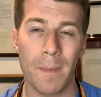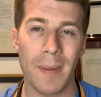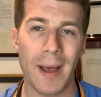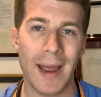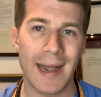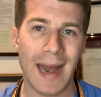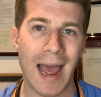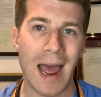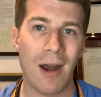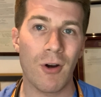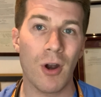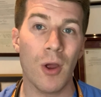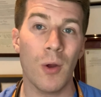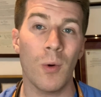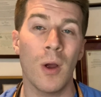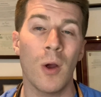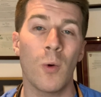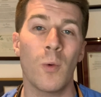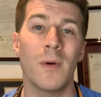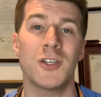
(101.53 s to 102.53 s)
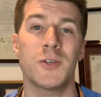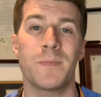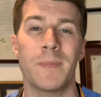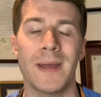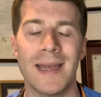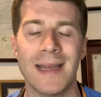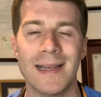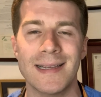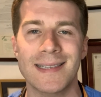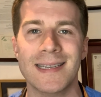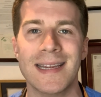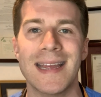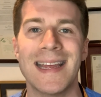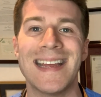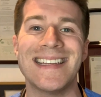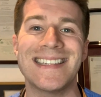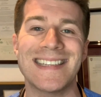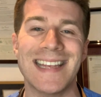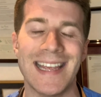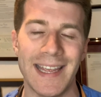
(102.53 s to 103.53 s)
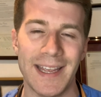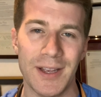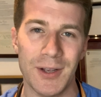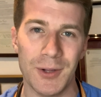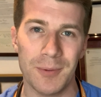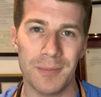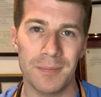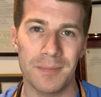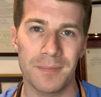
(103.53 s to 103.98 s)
by an arrow which pierced his heel.